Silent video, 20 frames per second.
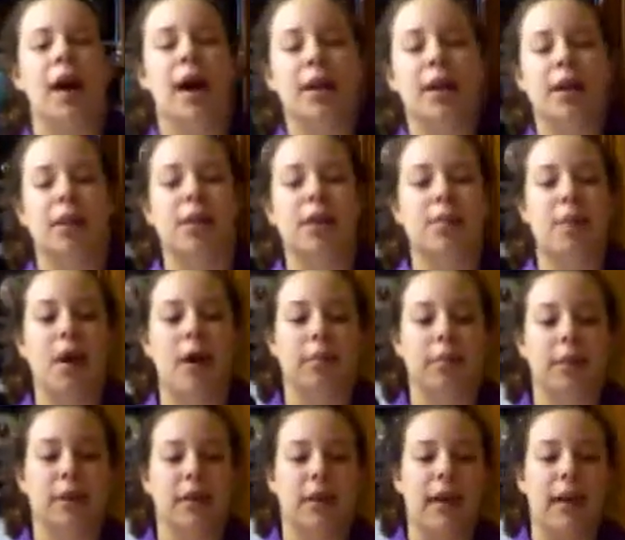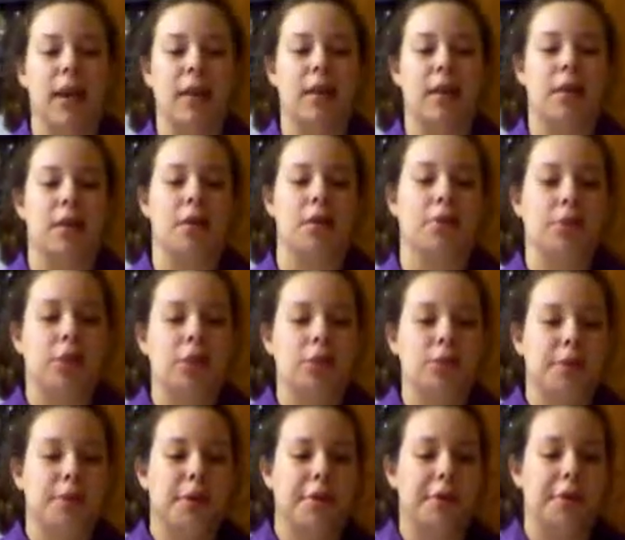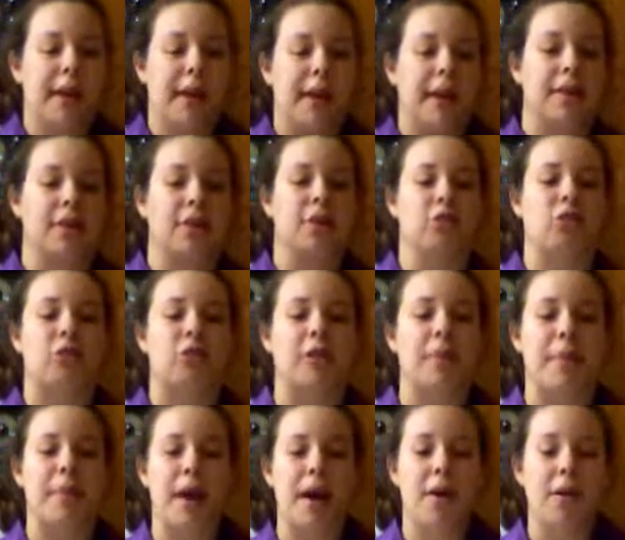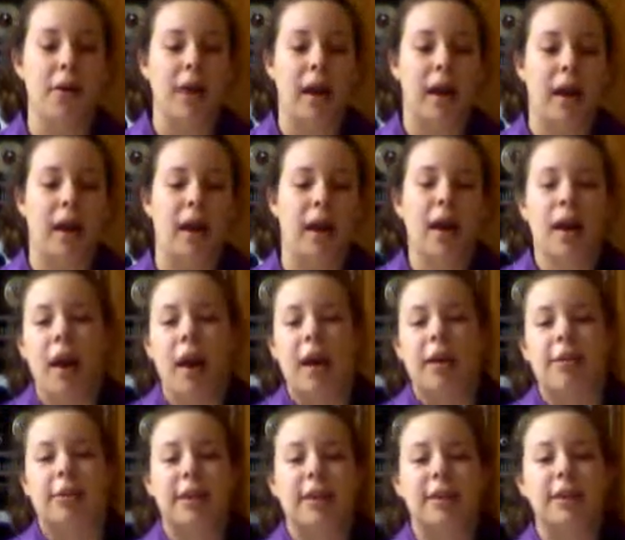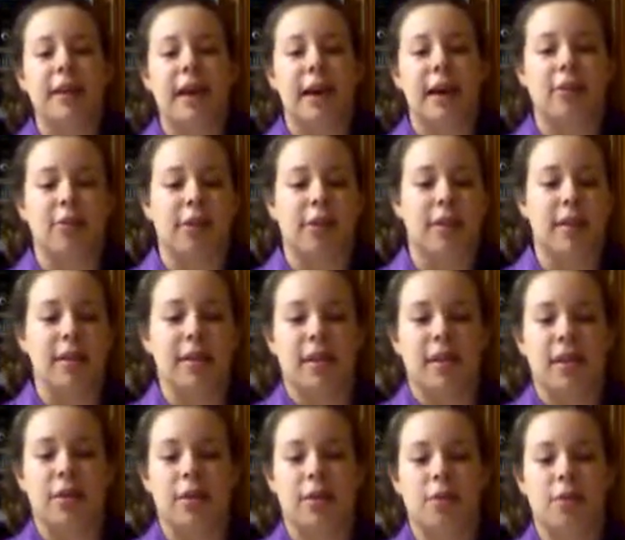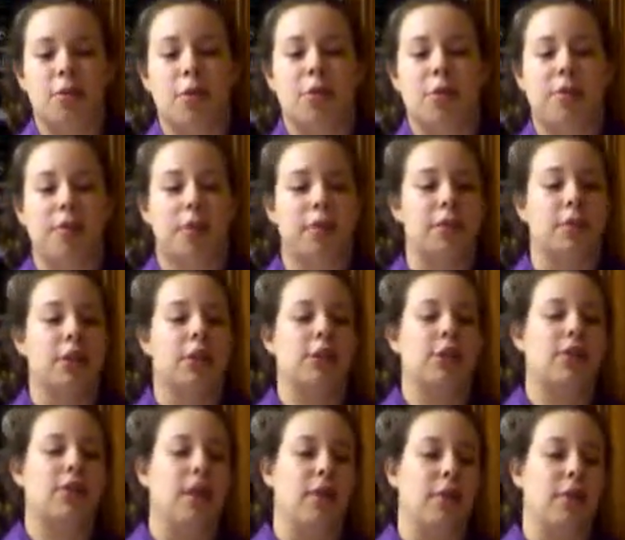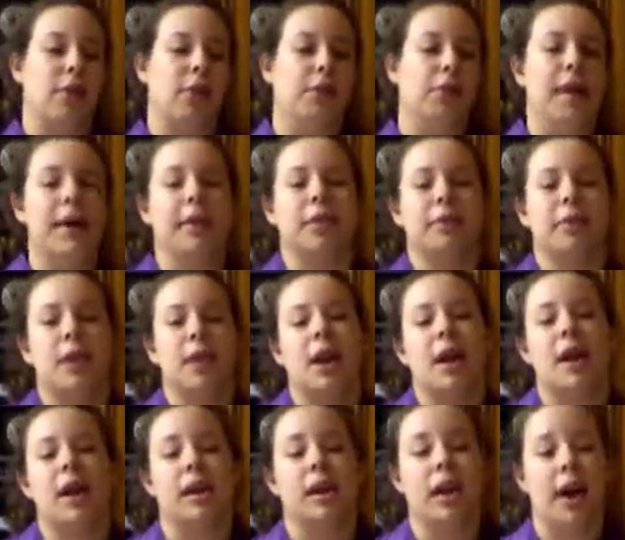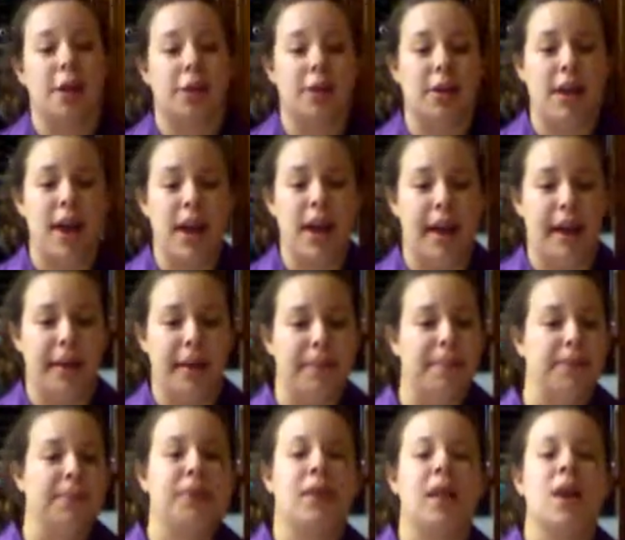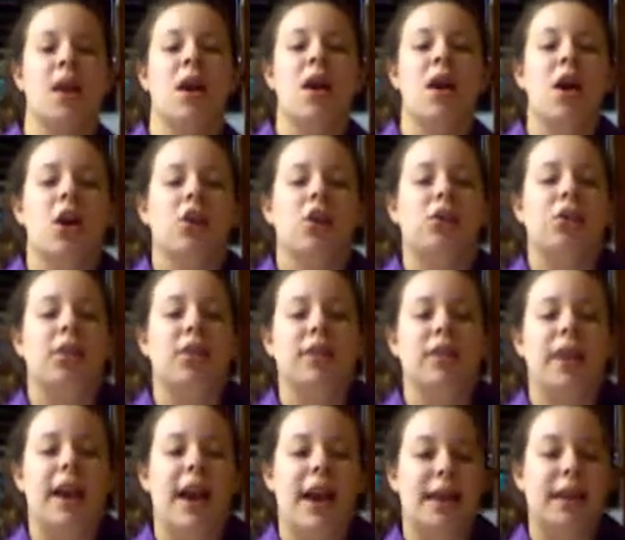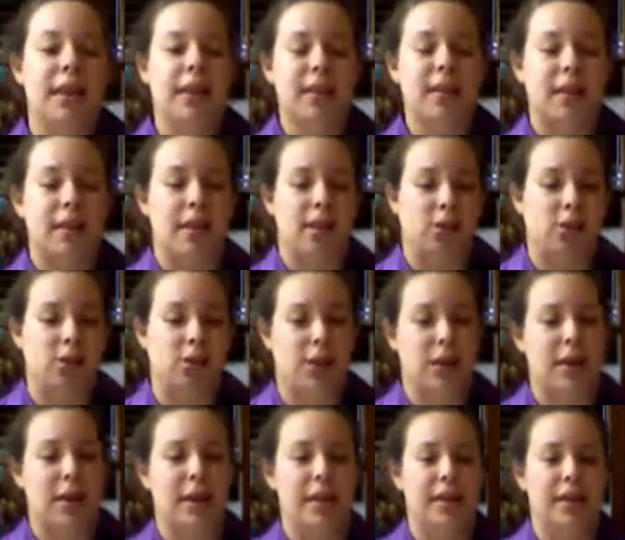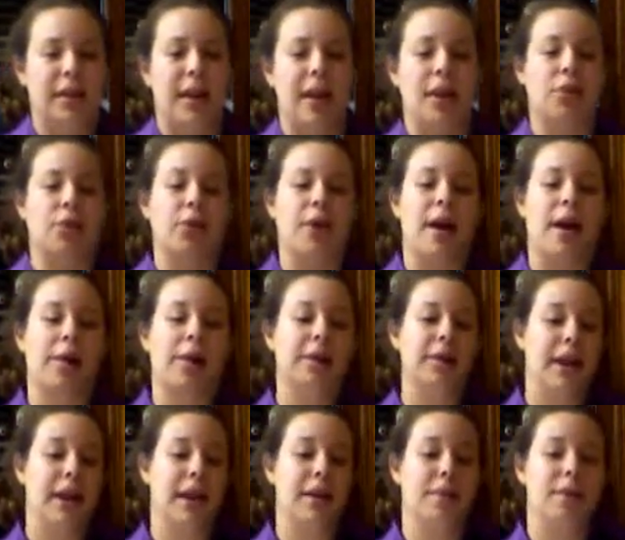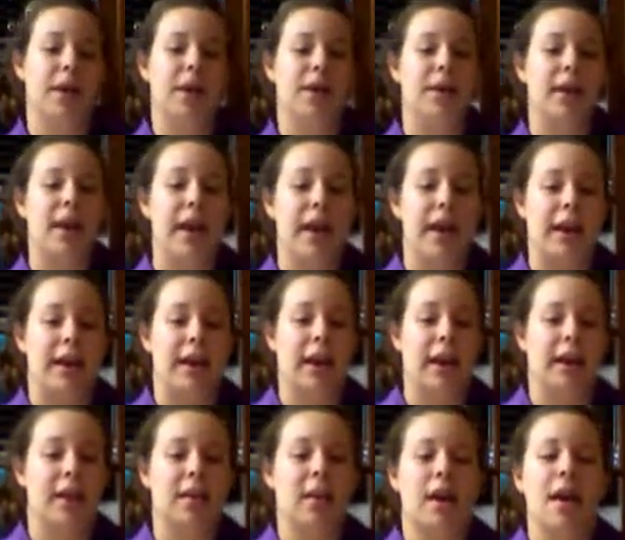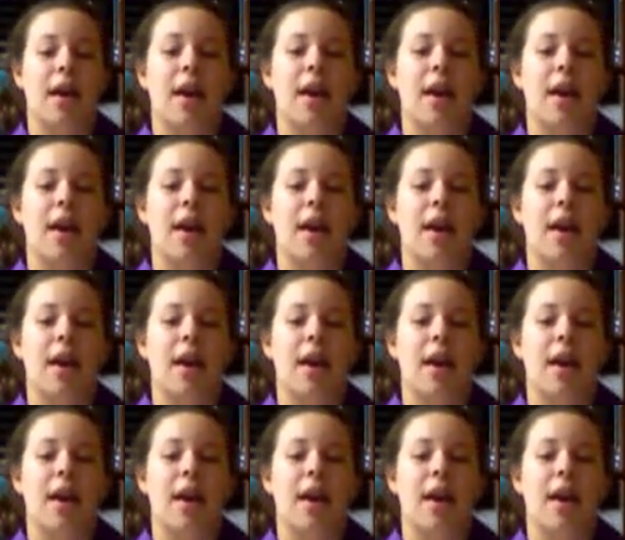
Another popular cake is a rich butter cake, such as a pound cake. These cakes are considered more for the rich flavor rather than a lighter cake. During the 18th century, these cakes were outdated by the egg cakes.